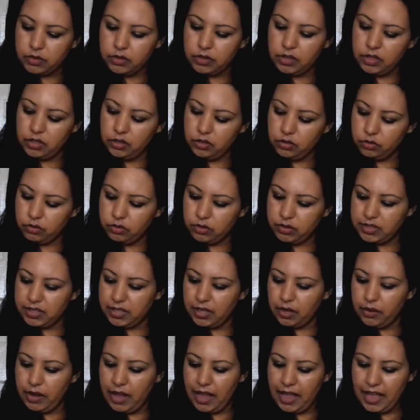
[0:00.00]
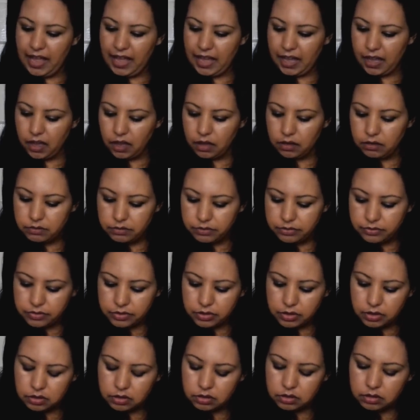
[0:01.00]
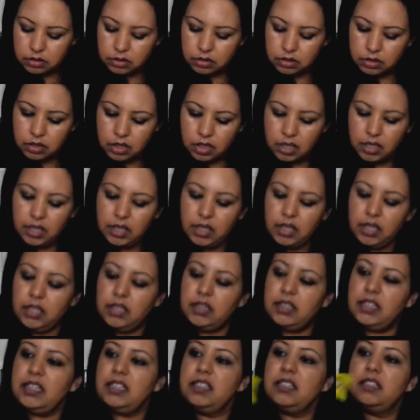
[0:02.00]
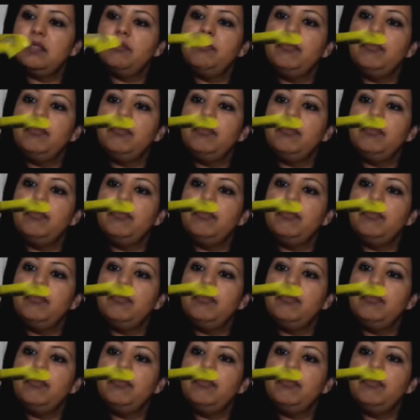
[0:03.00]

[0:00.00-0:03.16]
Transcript: You also have these